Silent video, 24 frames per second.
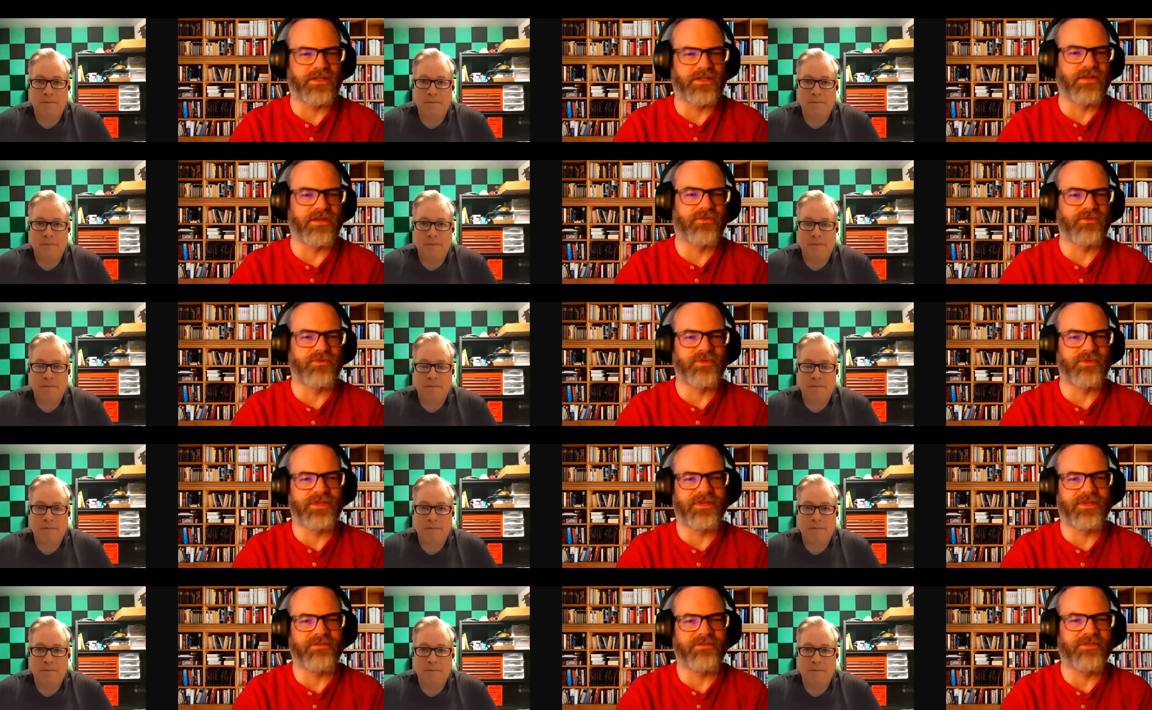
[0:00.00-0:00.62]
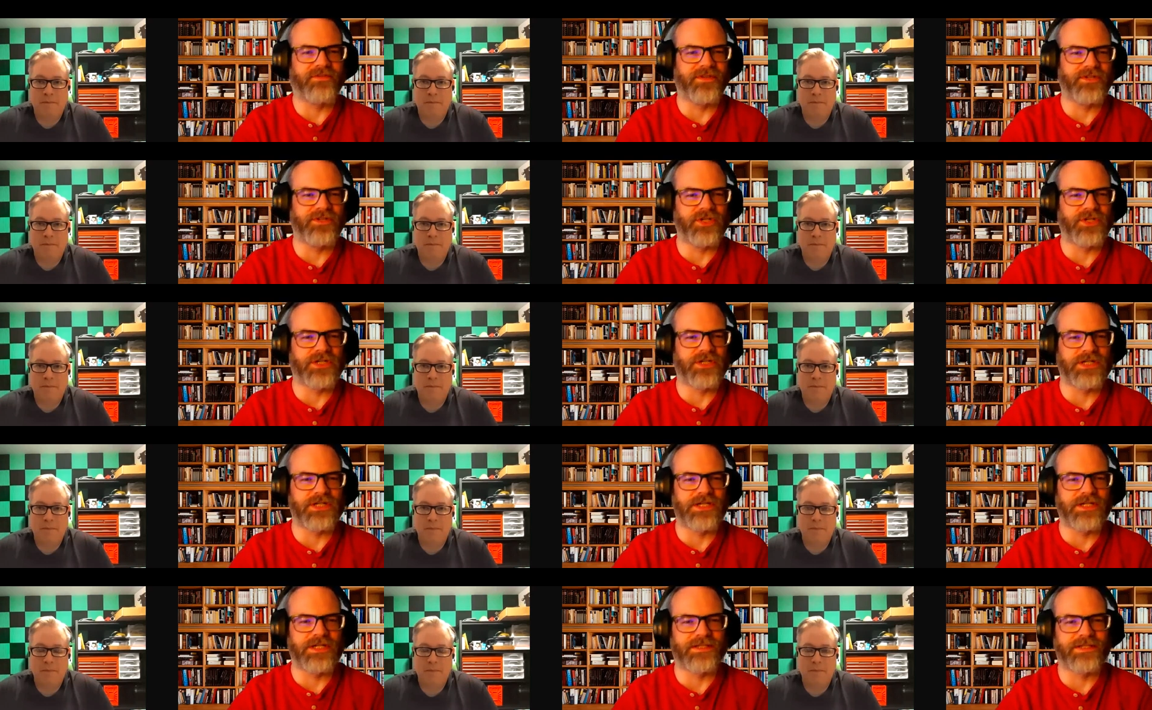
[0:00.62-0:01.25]
Speaker 1: along with
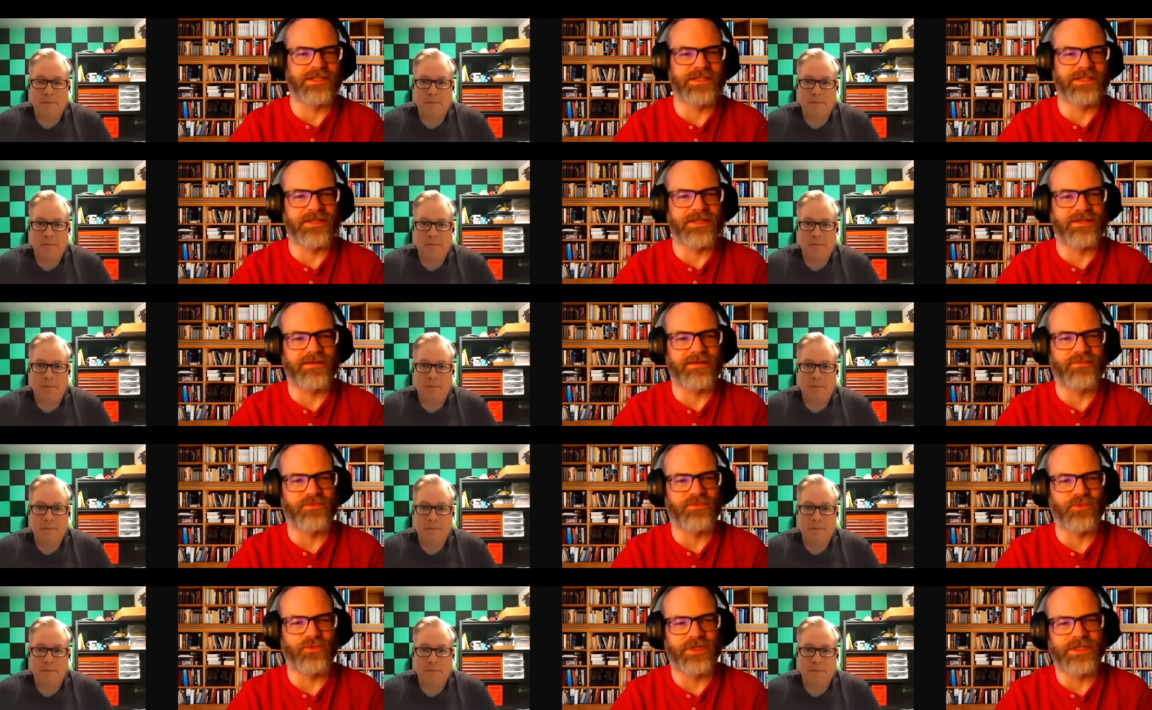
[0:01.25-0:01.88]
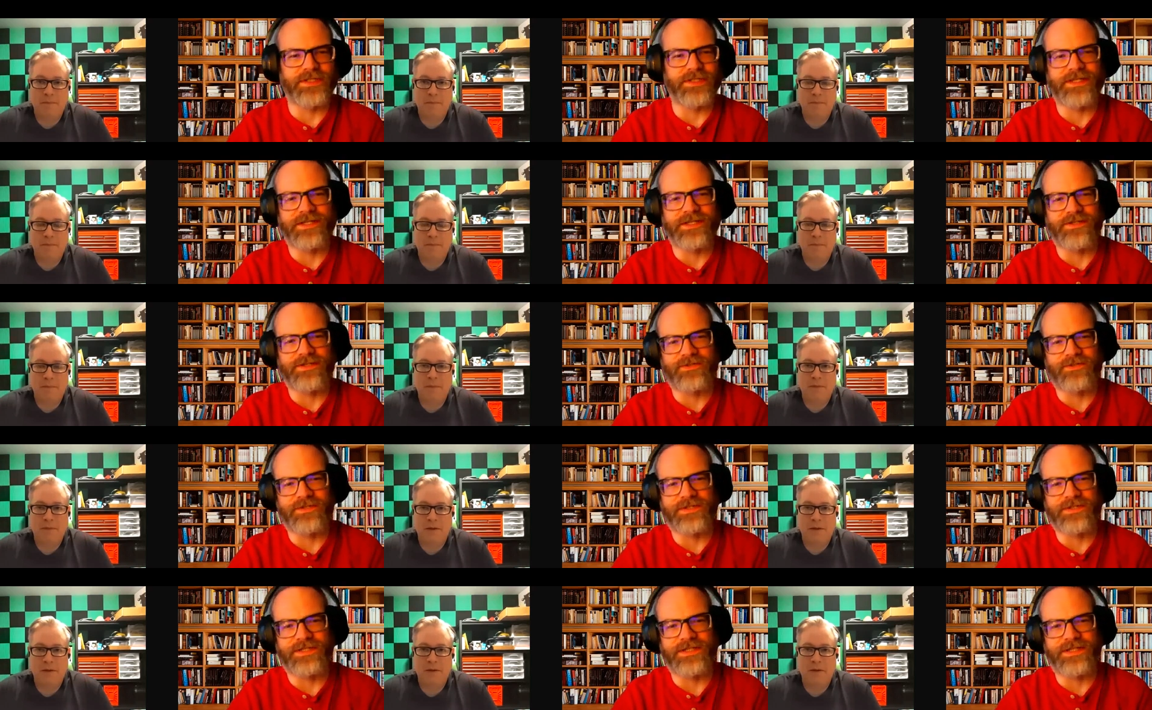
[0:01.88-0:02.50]
adventure and some really
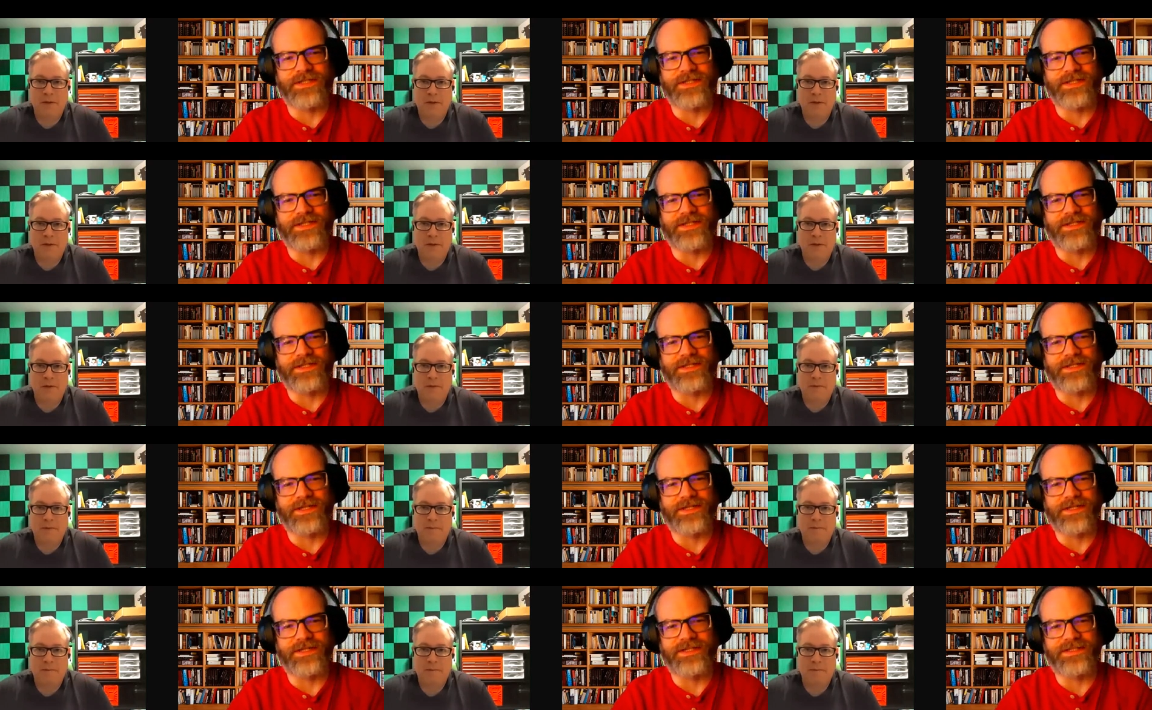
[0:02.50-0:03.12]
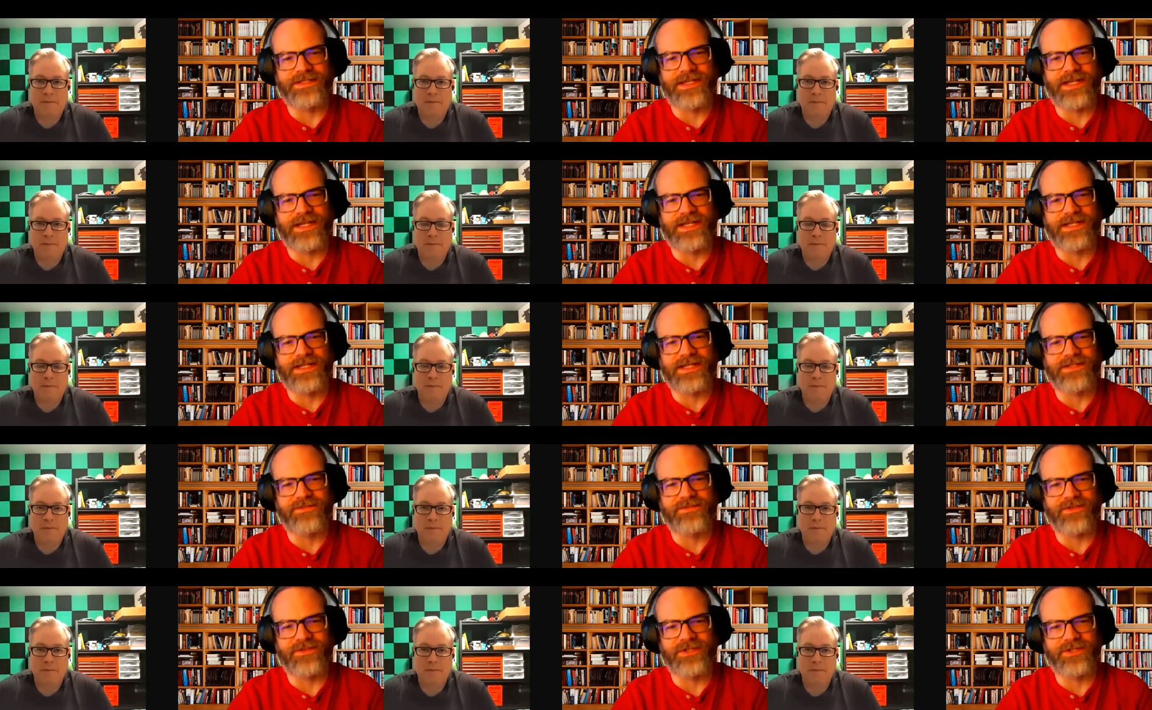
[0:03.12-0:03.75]
interesting kind of
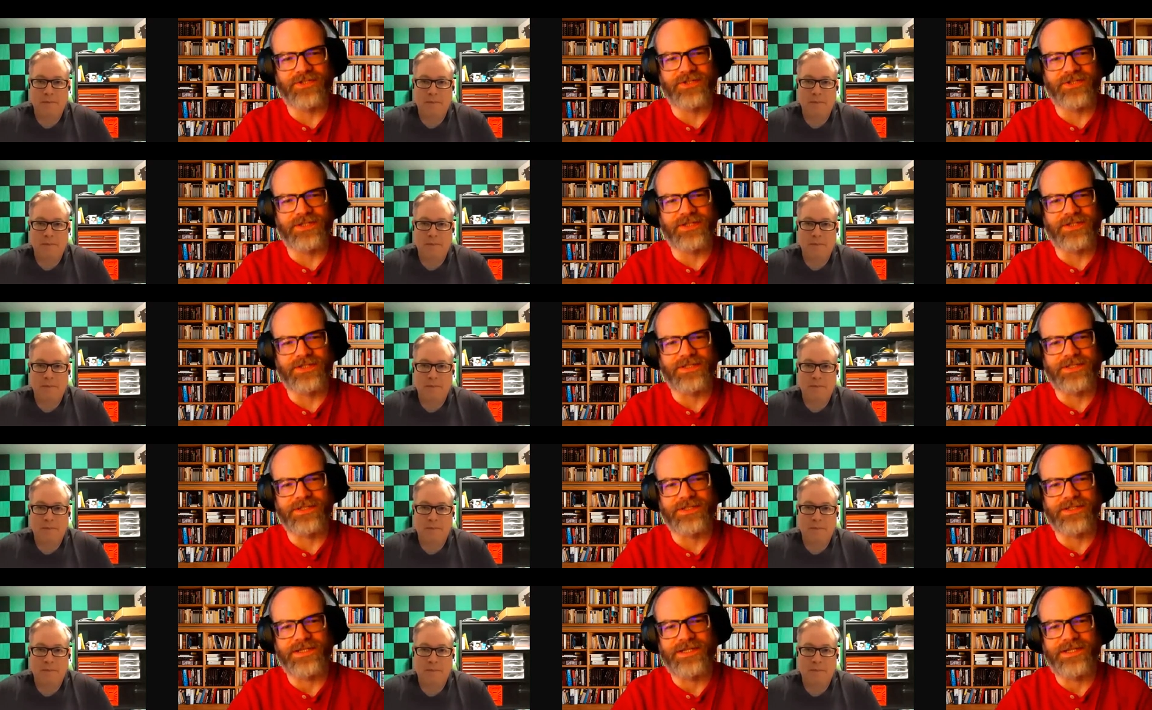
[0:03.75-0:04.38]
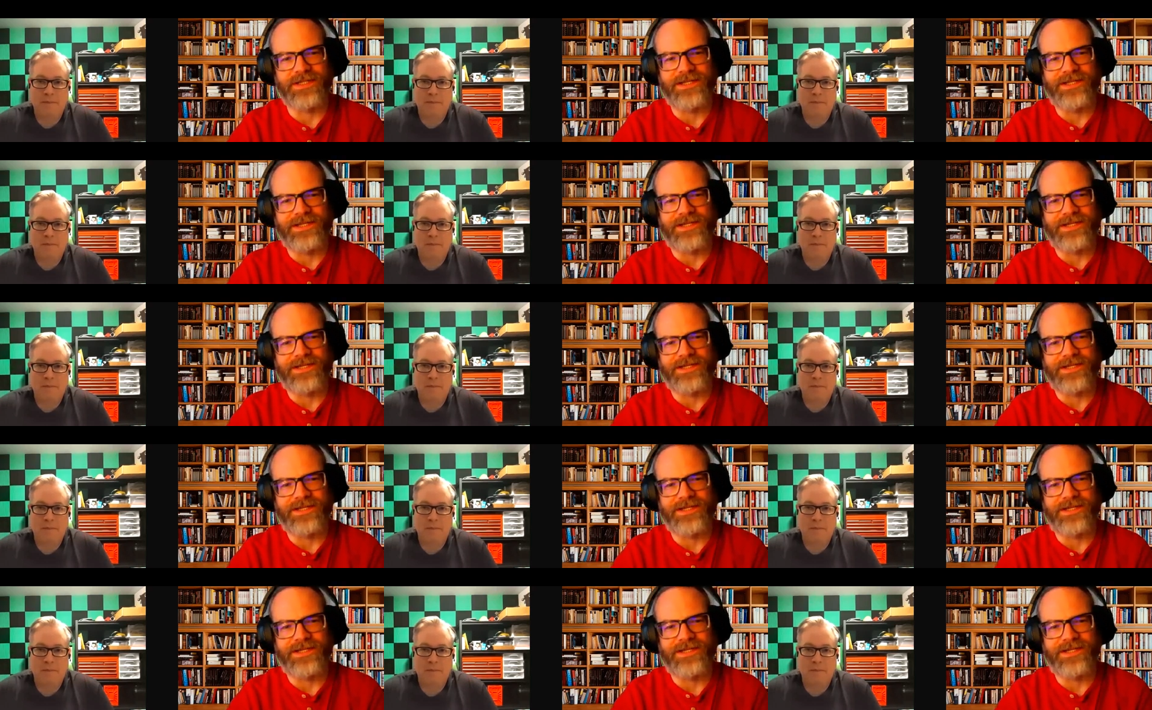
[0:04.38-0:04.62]
science fiction